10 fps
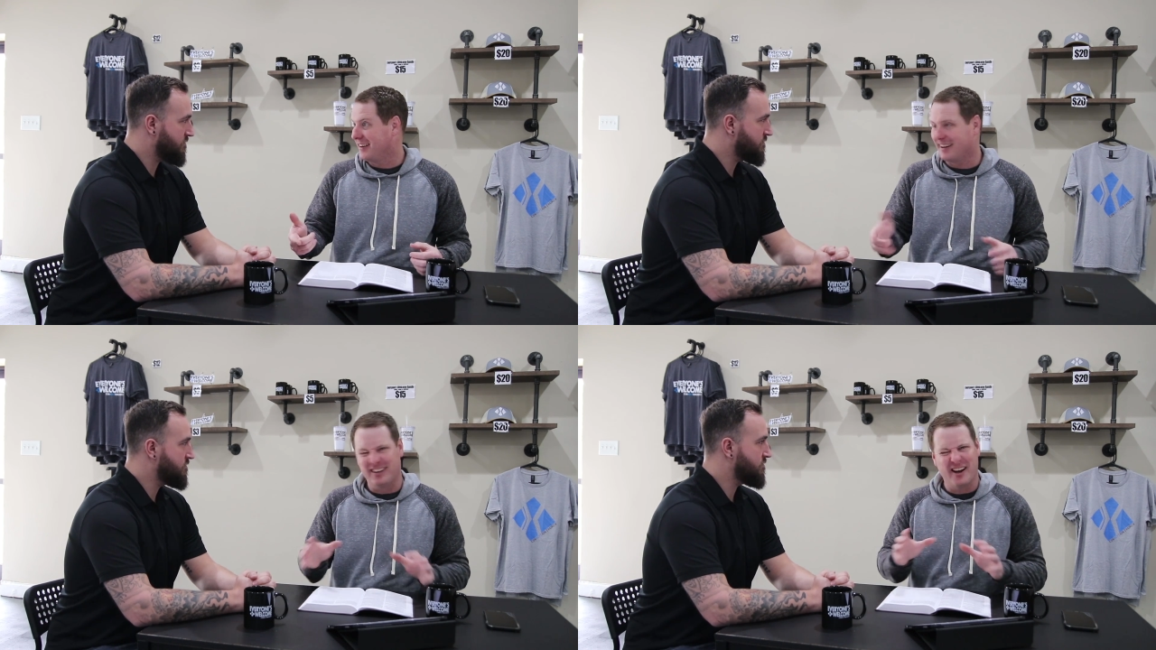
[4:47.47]

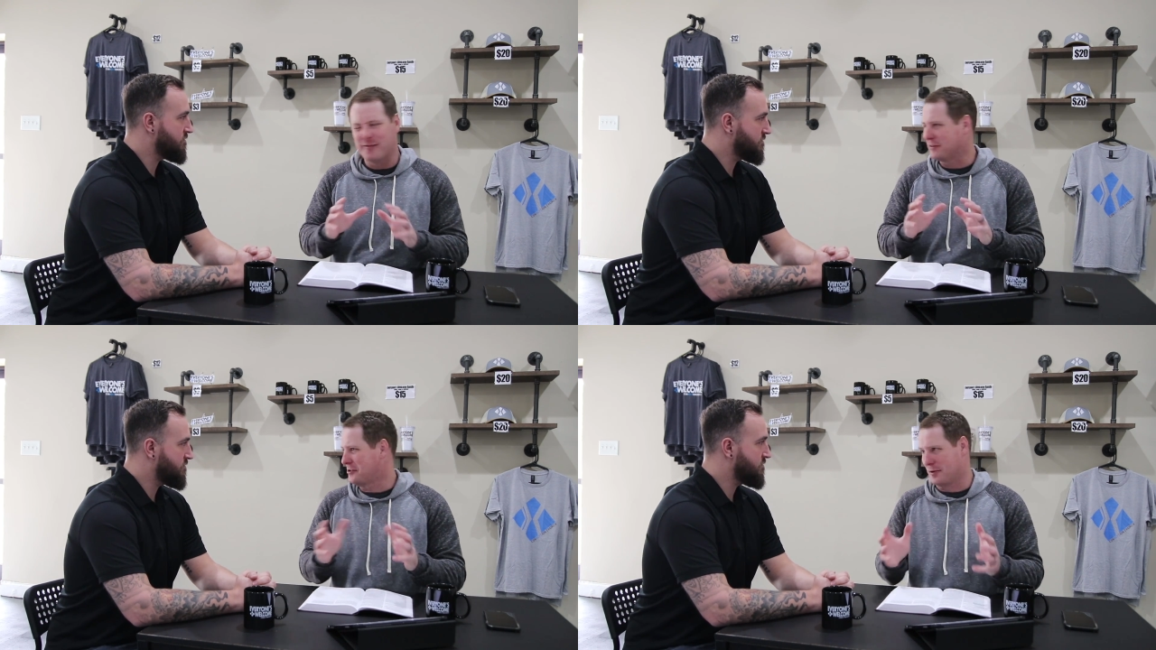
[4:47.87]
Speaker 1: And I
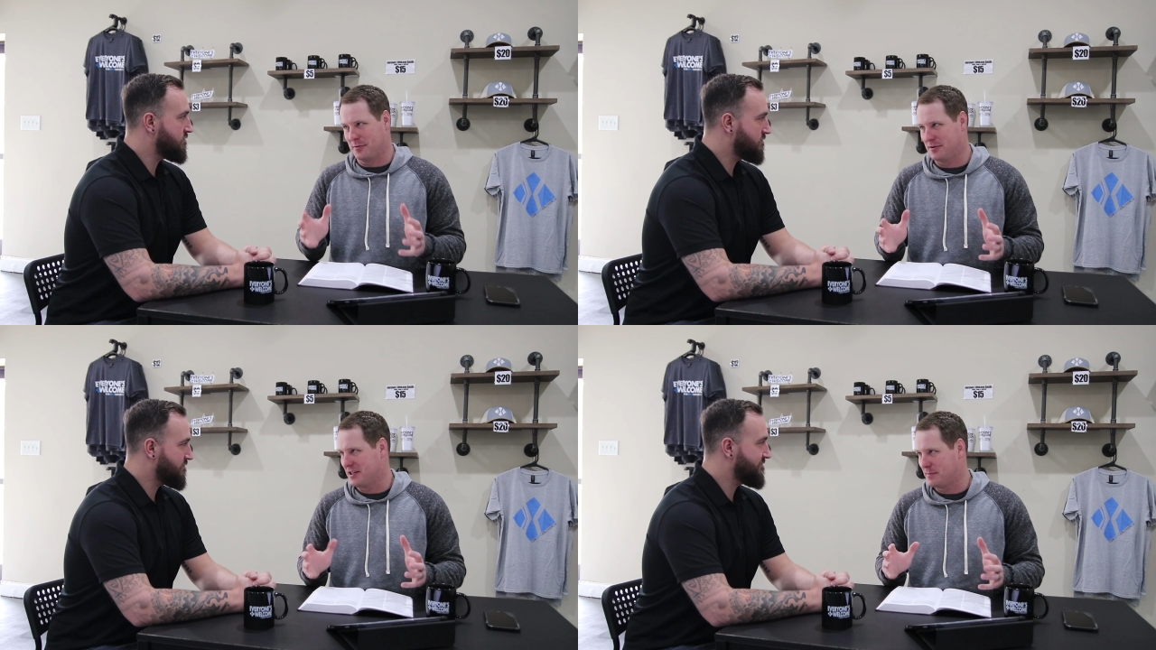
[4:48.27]
love when
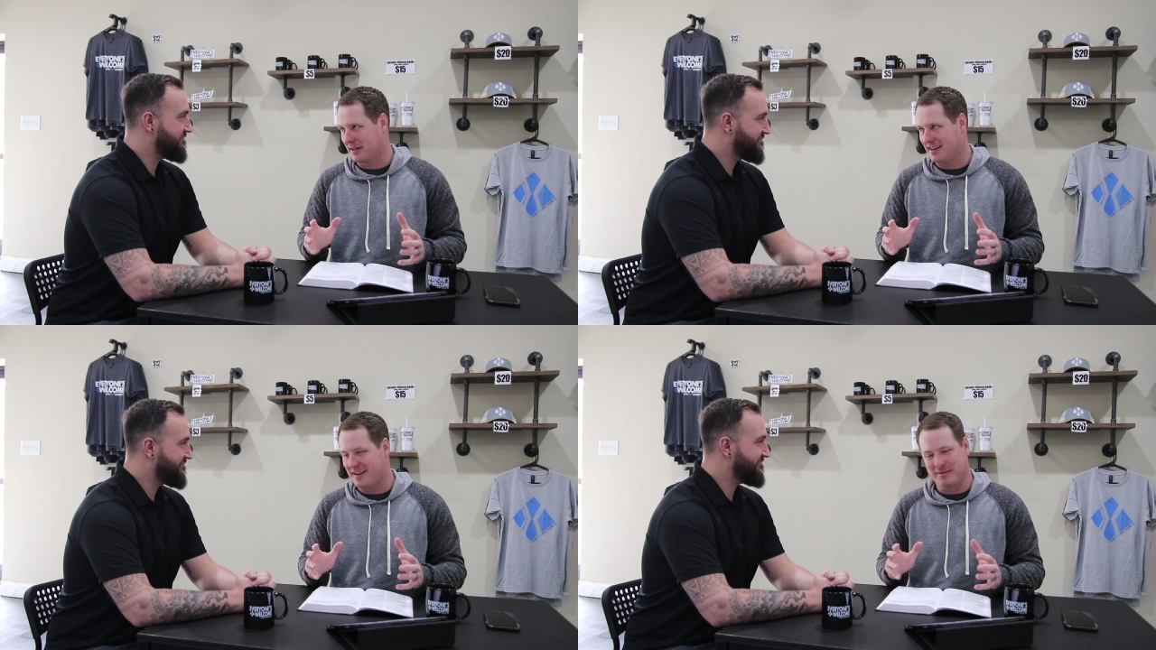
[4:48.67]
scripture says,
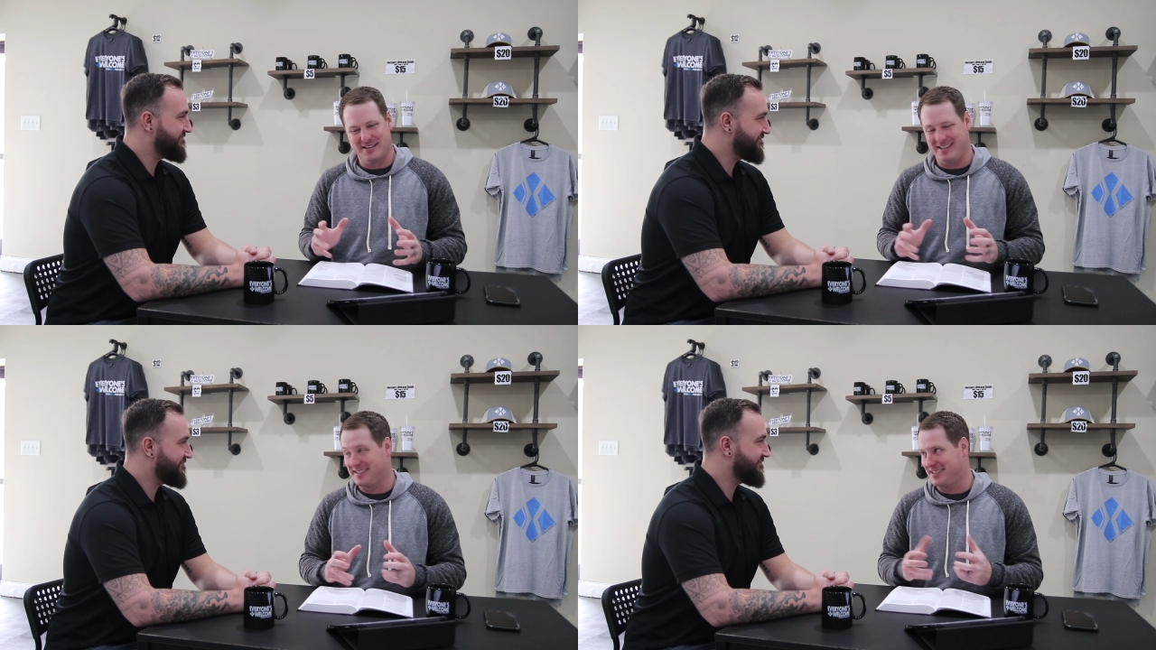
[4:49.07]
but God,
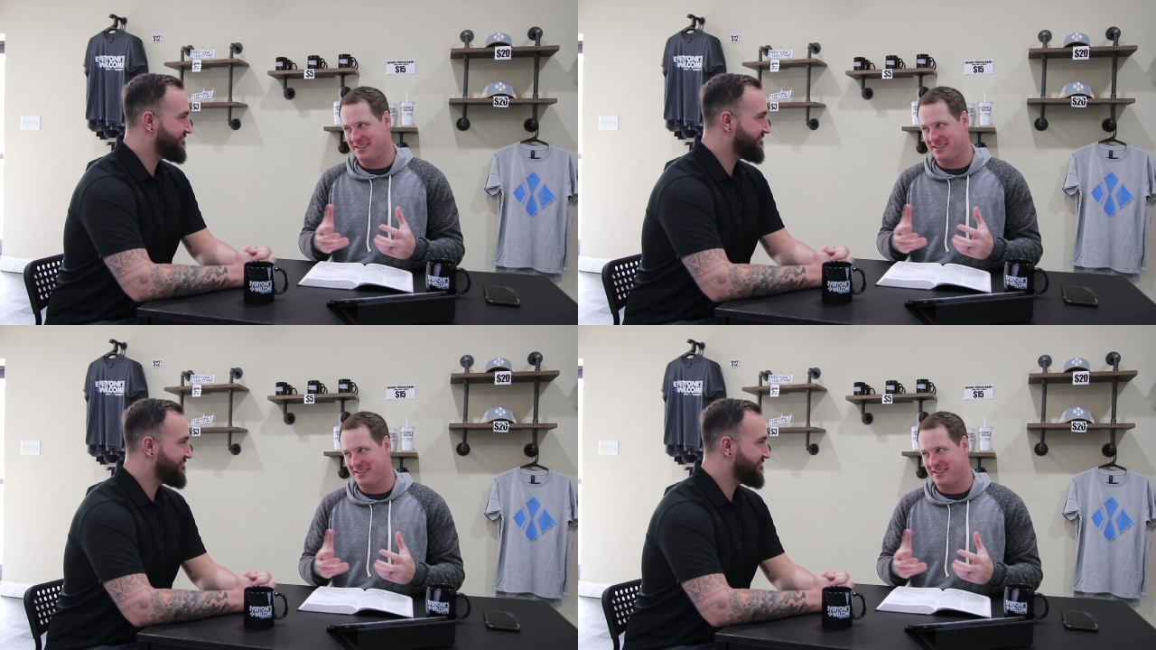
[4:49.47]
because that's